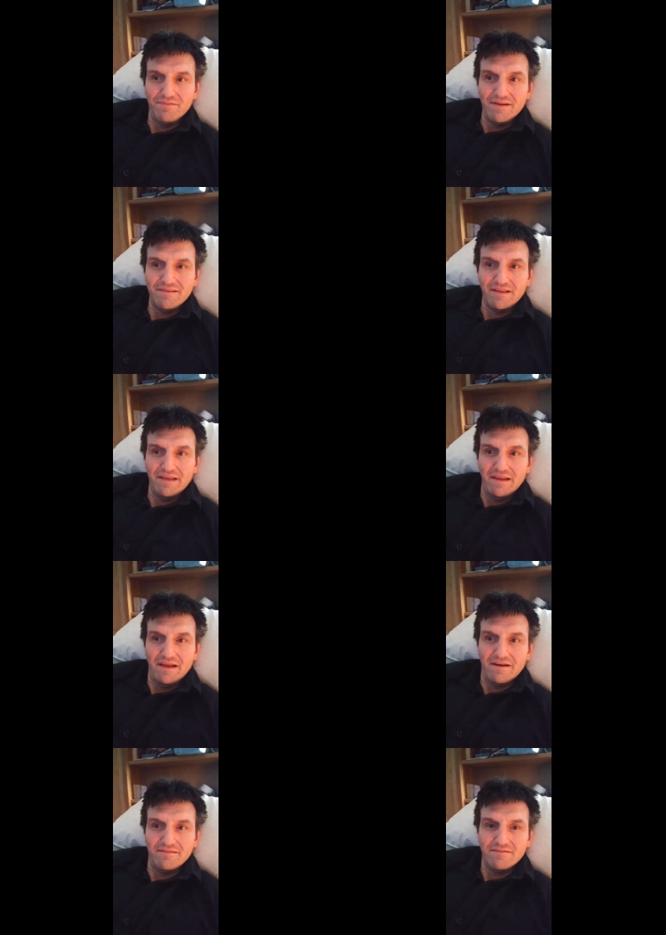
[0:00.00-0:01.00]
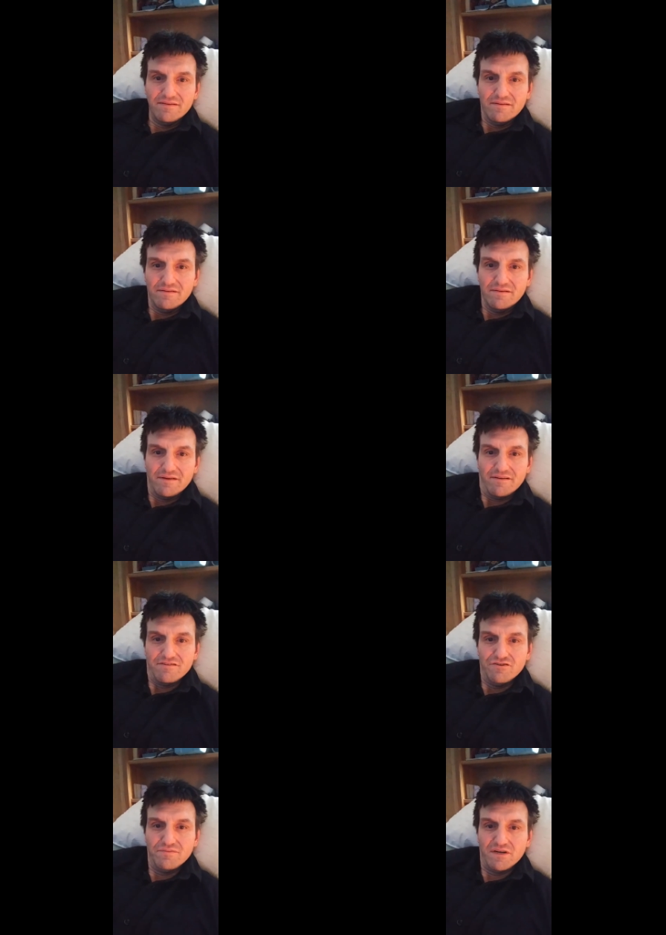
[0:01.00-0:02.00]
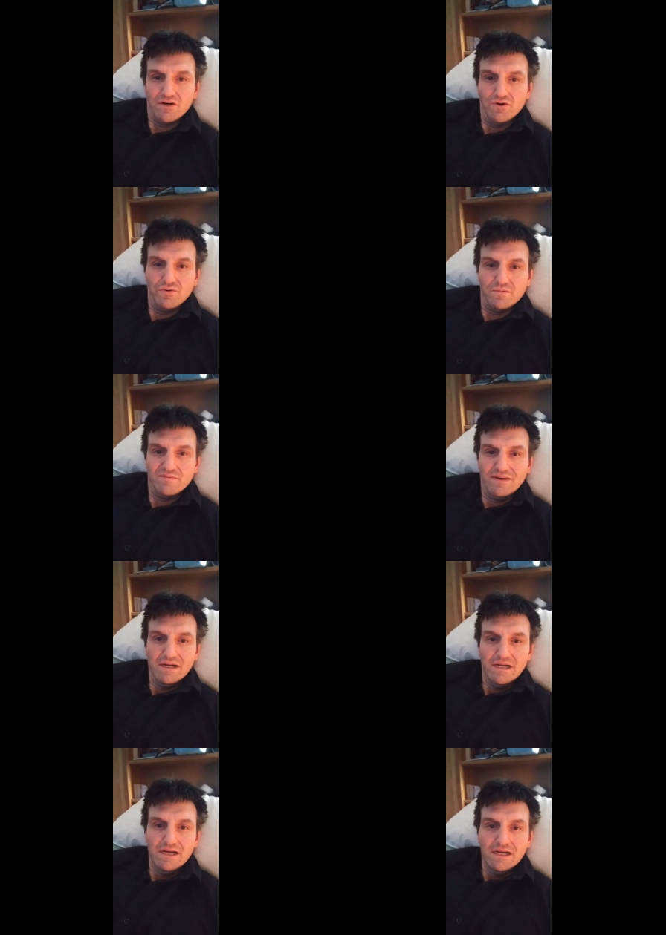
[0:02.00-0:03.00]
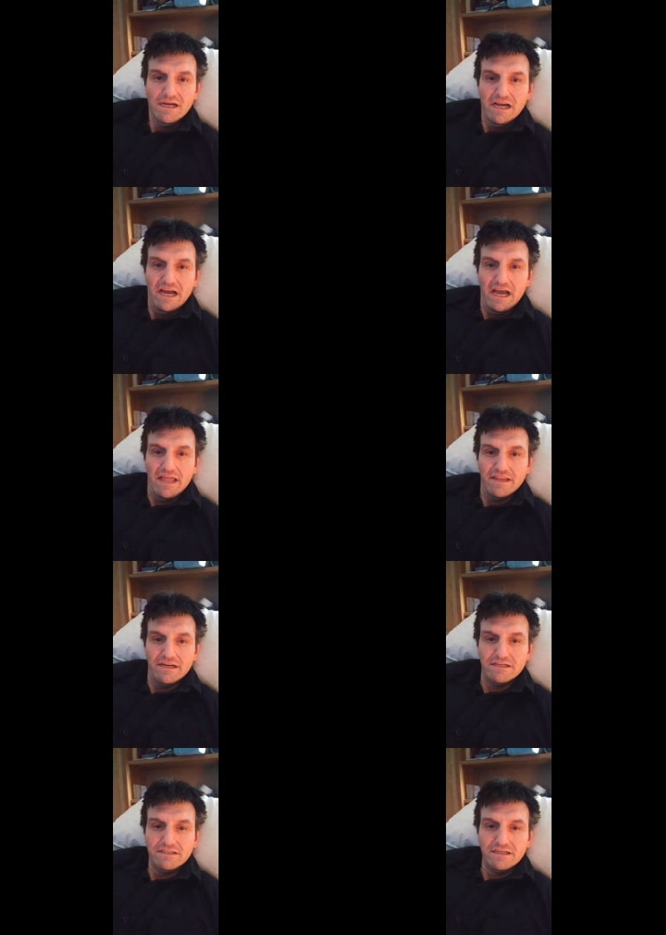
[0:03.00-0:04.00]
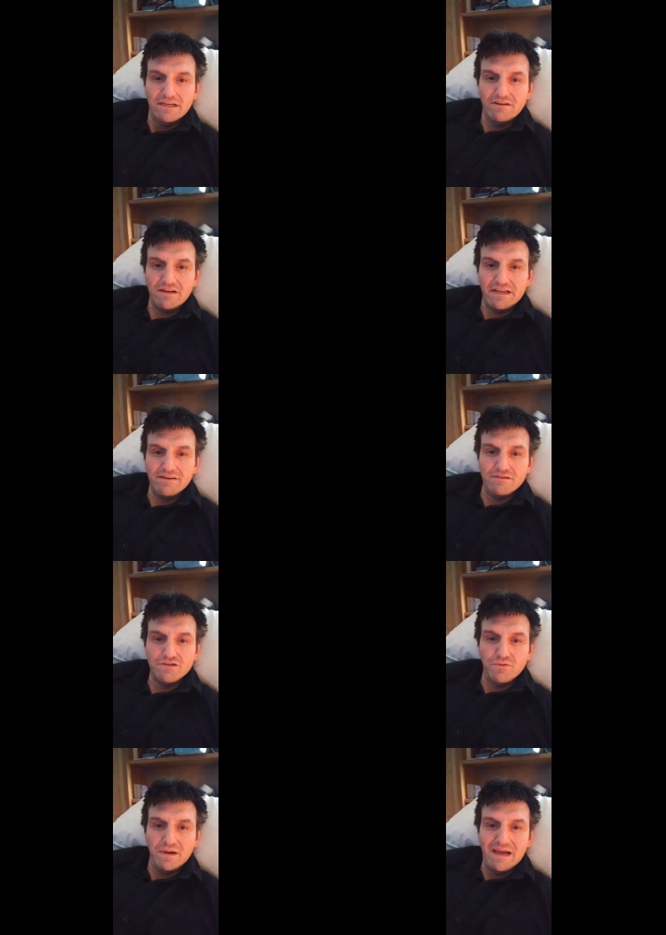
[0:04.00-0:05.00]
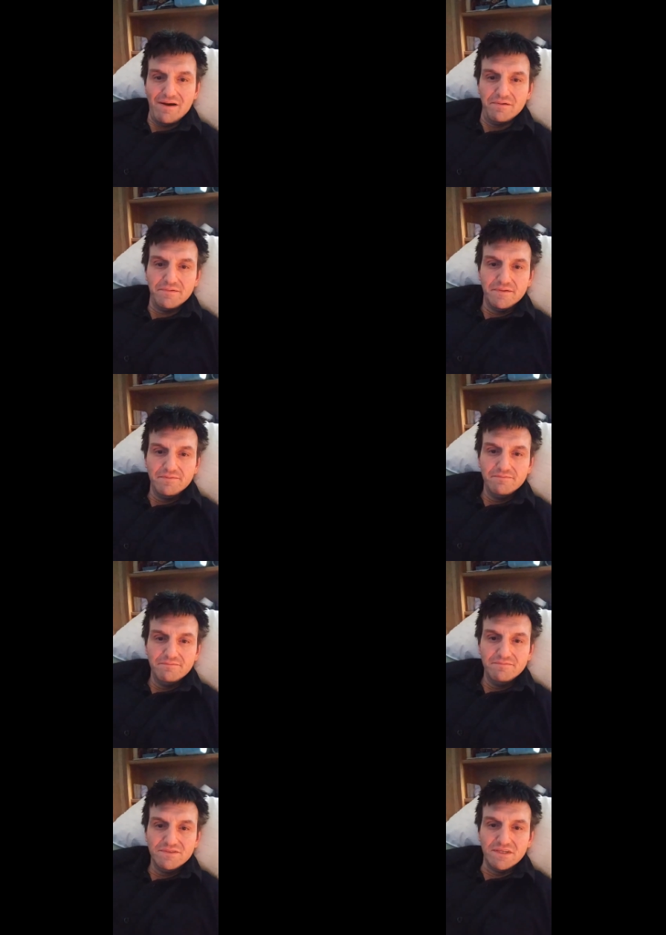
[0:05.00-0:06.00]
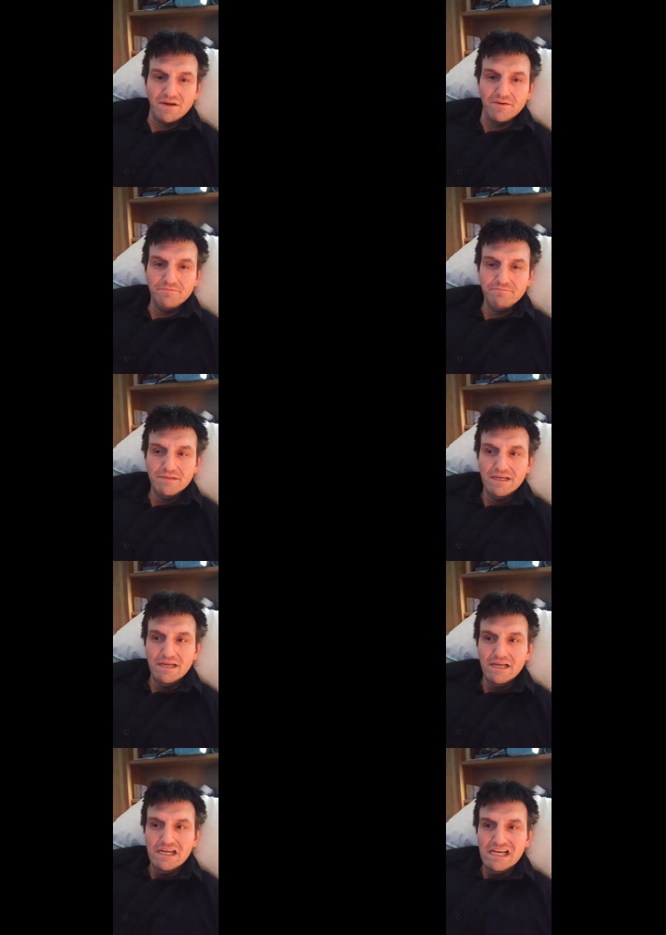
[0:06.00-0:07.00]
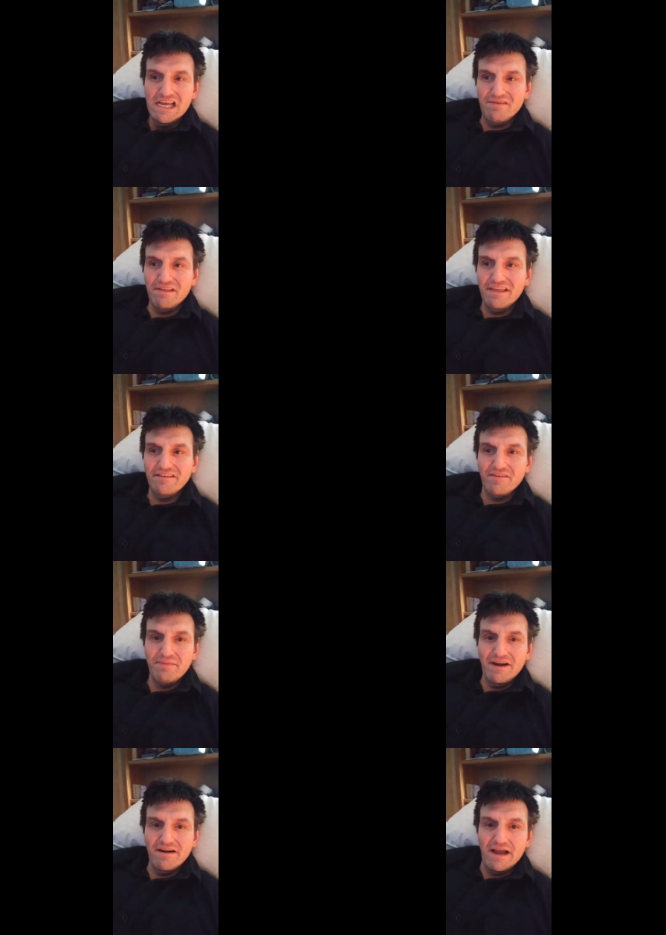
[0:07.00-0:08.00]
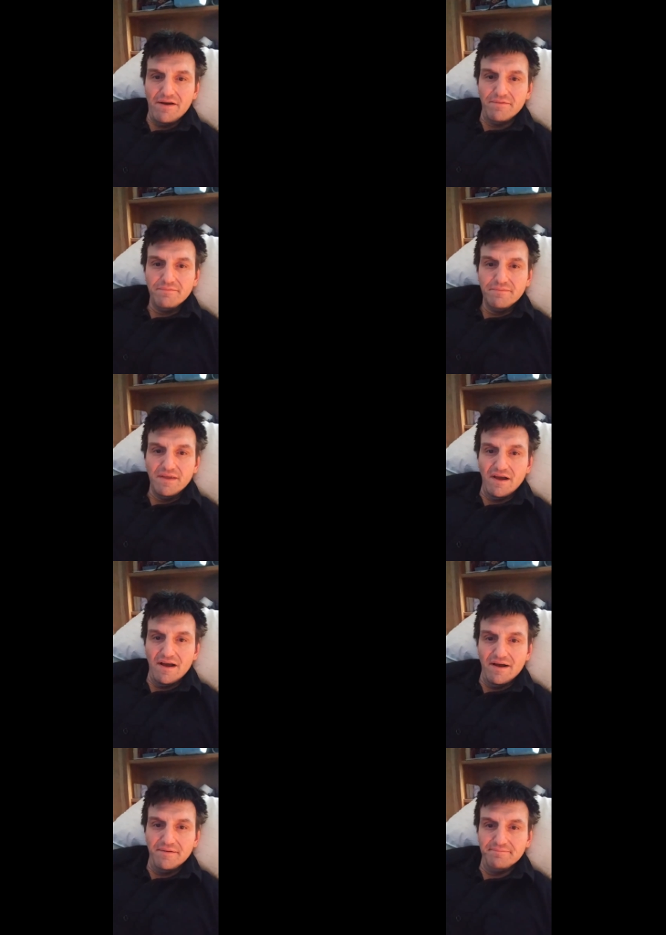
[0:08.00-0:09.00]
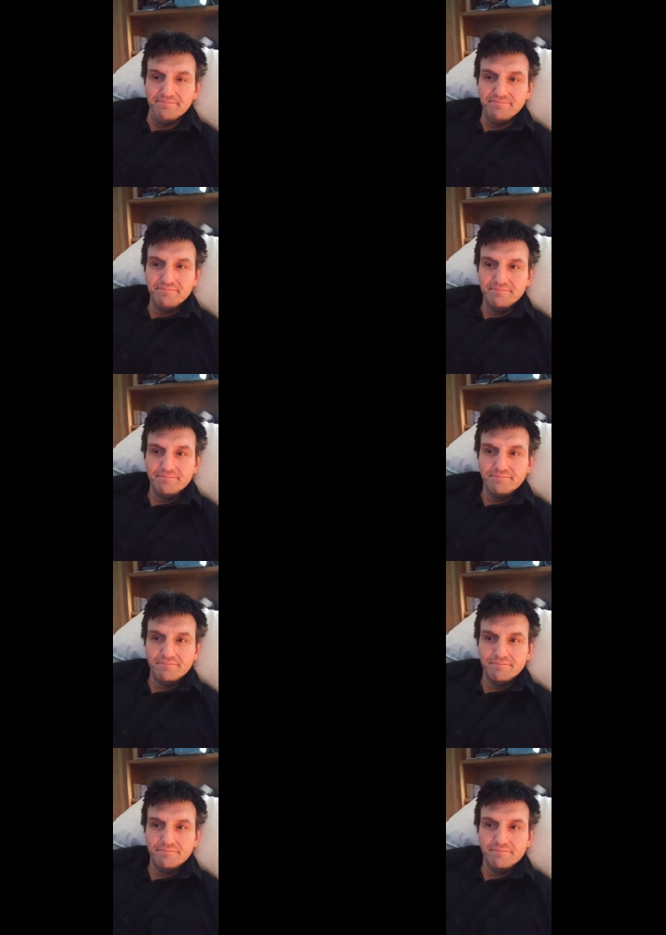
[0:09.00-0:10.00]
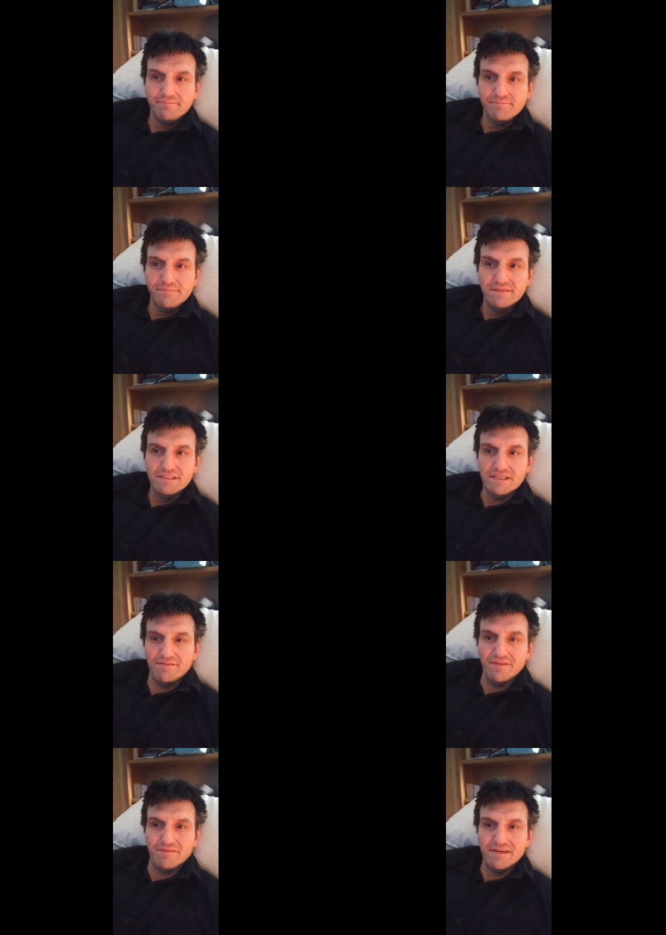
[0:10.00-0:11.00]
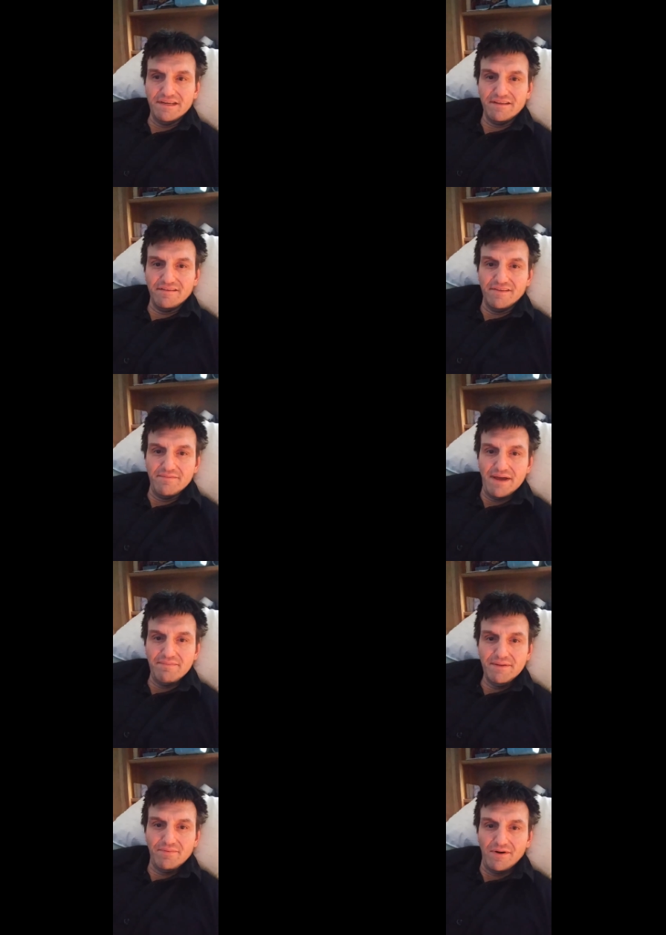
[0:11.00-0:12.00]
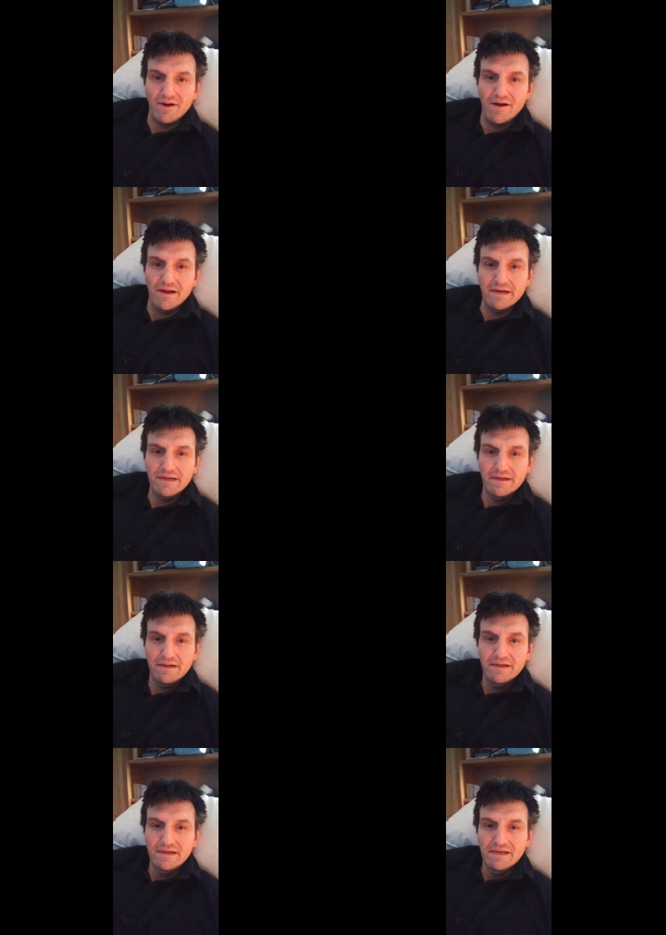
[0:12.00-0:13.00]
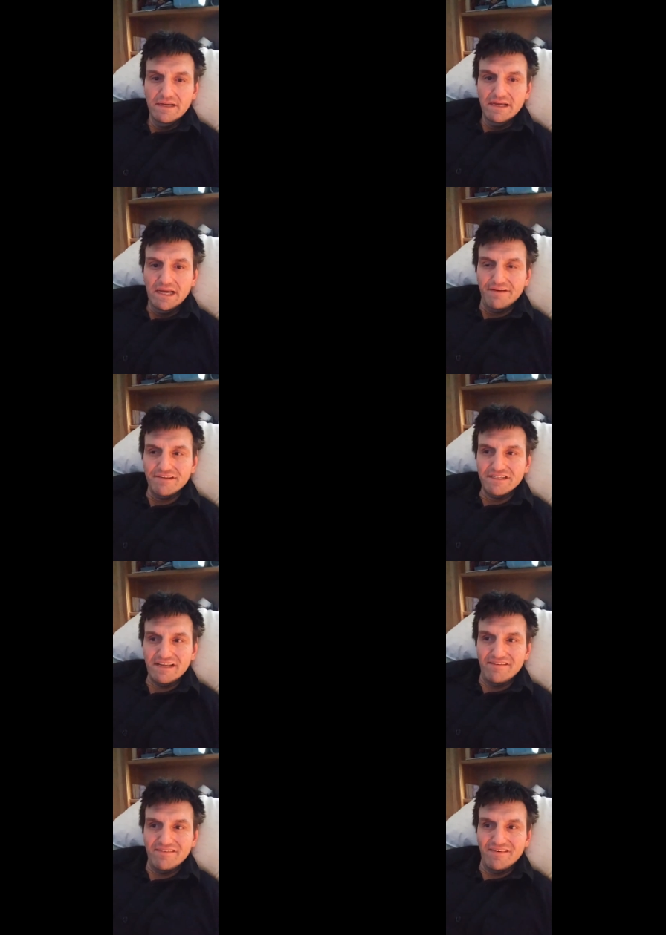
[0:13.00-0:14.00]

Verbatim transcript: basically a lot of uh, doom and gloom, and it looked like there was no way out. So anyway, things are better now. Um, some of the ridiculously bad people are gone. And we just have